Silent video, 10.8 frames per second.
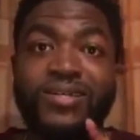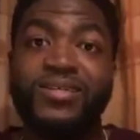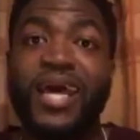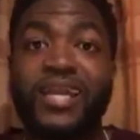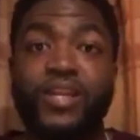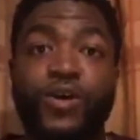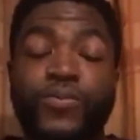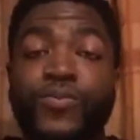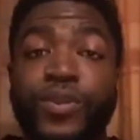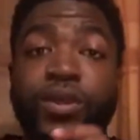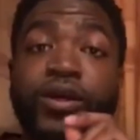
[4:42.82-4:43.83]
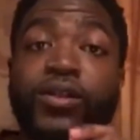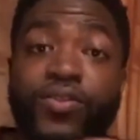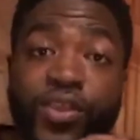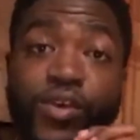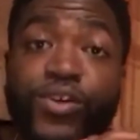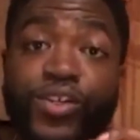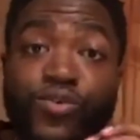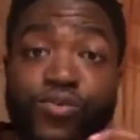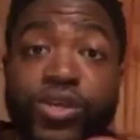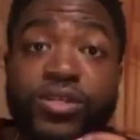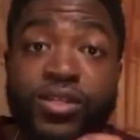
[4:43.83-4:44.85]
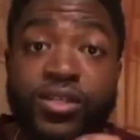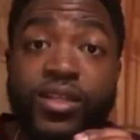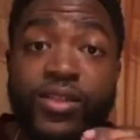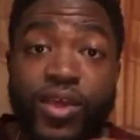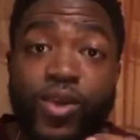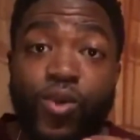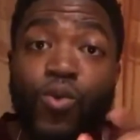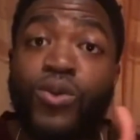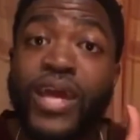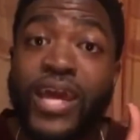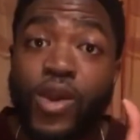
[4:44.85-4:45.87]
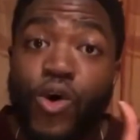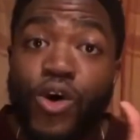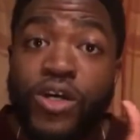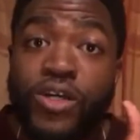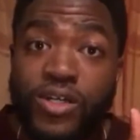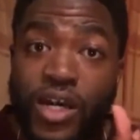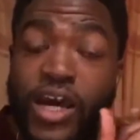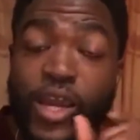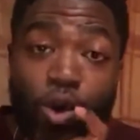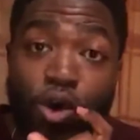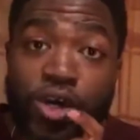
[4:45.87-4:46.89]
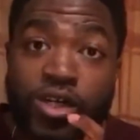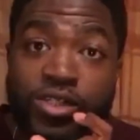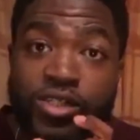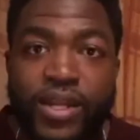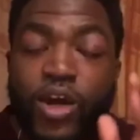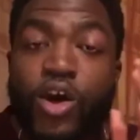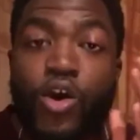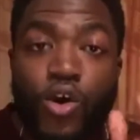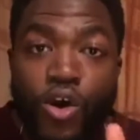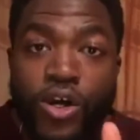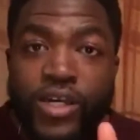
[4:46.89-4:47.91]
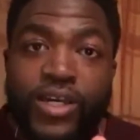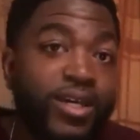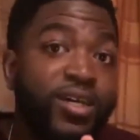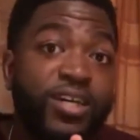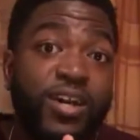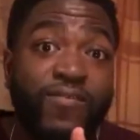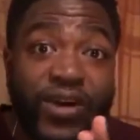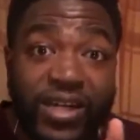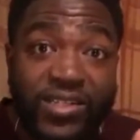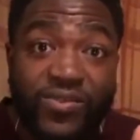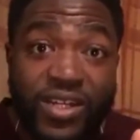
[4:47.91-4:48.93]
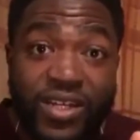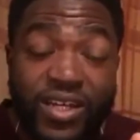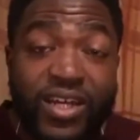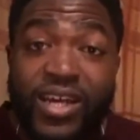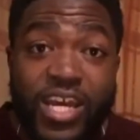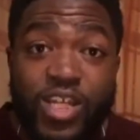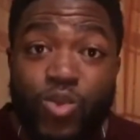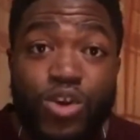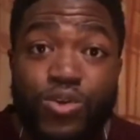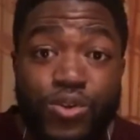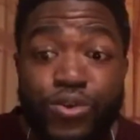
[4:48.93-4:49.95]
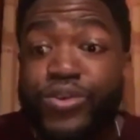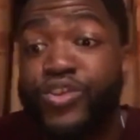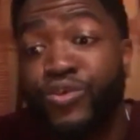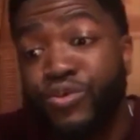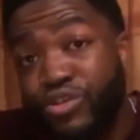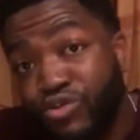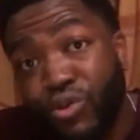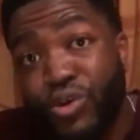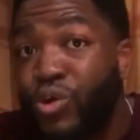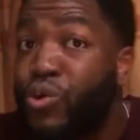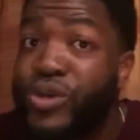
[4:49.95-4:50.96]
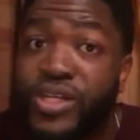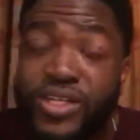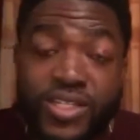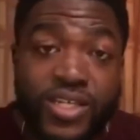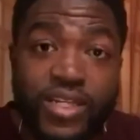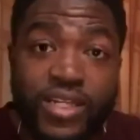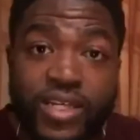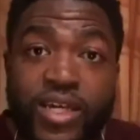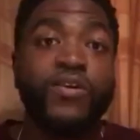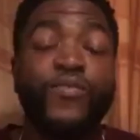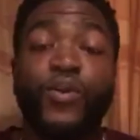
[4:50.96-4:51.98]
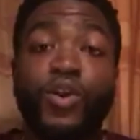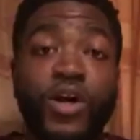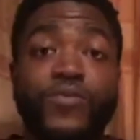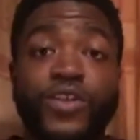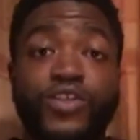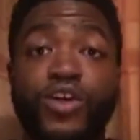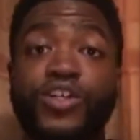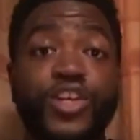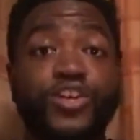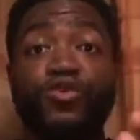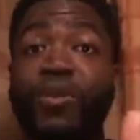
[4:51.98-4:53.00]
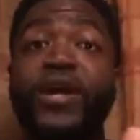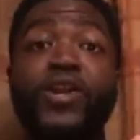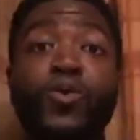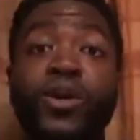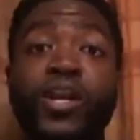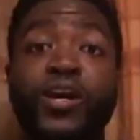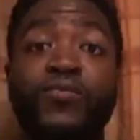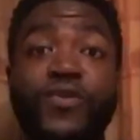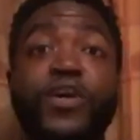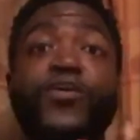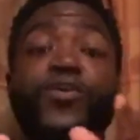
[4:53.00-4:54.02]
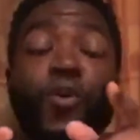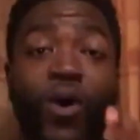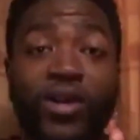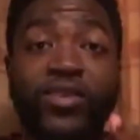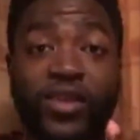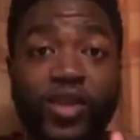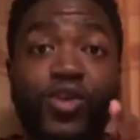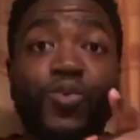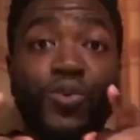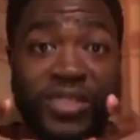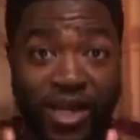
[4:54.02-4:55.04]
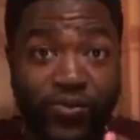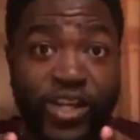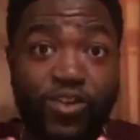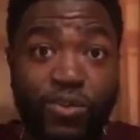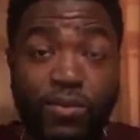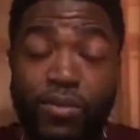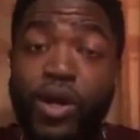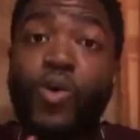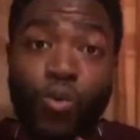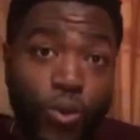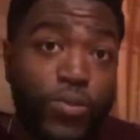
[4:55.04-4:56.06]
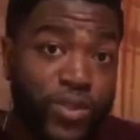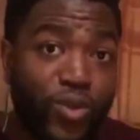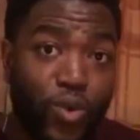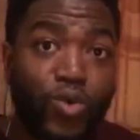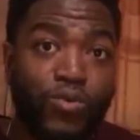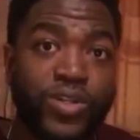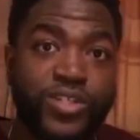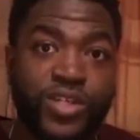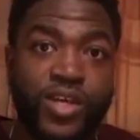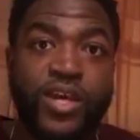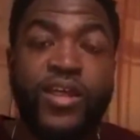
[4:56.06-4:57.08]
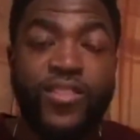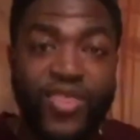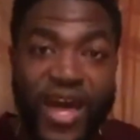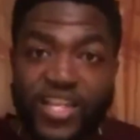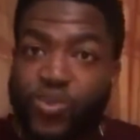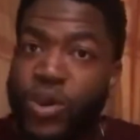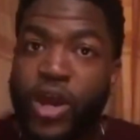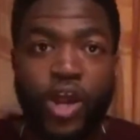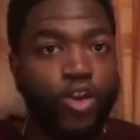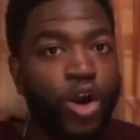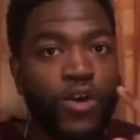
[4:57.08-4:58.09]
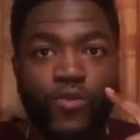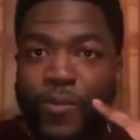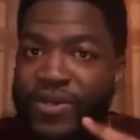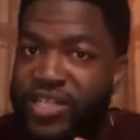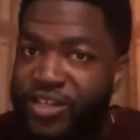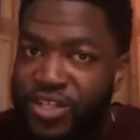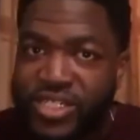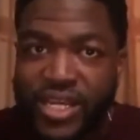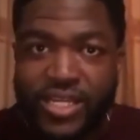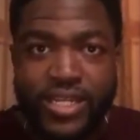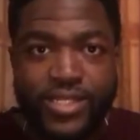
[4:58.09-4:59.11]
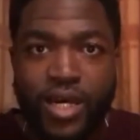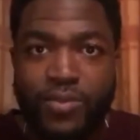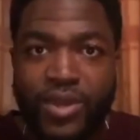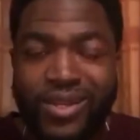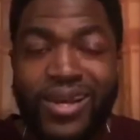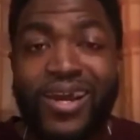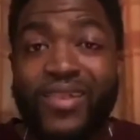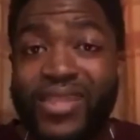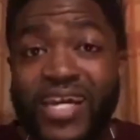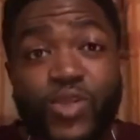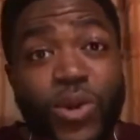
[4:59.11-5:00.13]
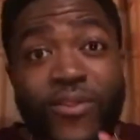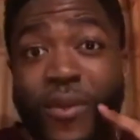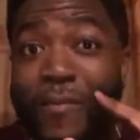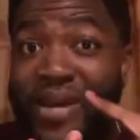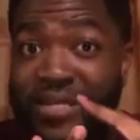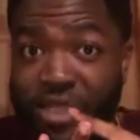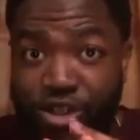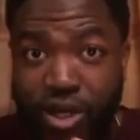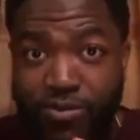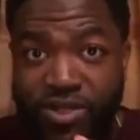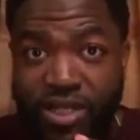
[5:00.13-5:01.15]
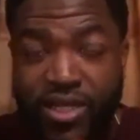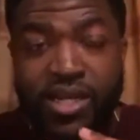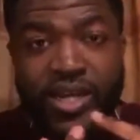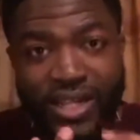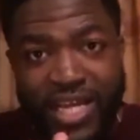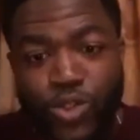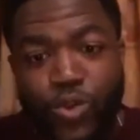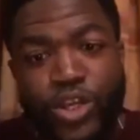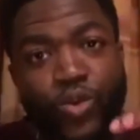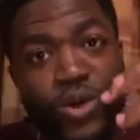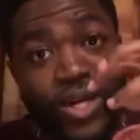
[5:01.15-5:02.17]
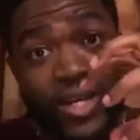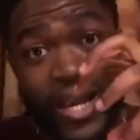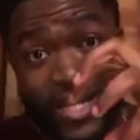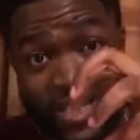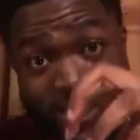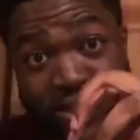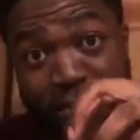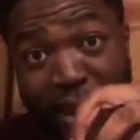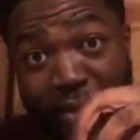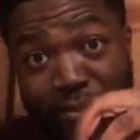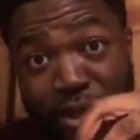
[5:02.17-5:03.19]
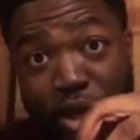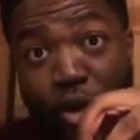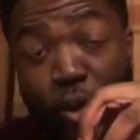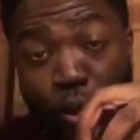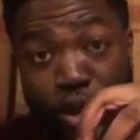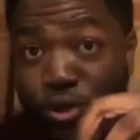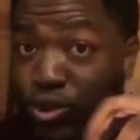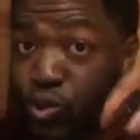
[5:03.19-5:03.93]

Side note, there is a reason they call a hook a hook. A hook, effectively, is what you use to draw your audience in. For a lot of the songs that you might know and love, the one thing that you will definitely remember will be the chorus. That's where a lot of repetition techniques come in. That's where the message comes in. That's where you want to kind of sum up what you're